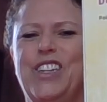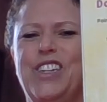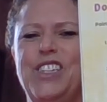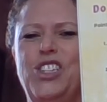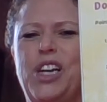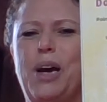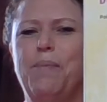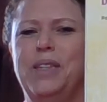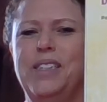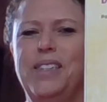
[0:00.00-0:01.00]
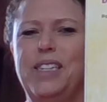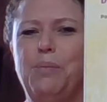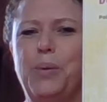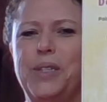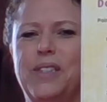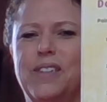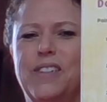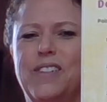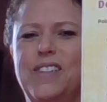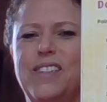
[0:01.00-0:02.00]
Good job listening, boys and
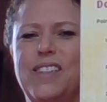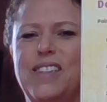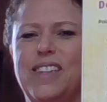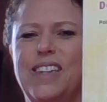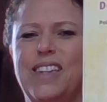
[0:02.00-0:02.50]
girls.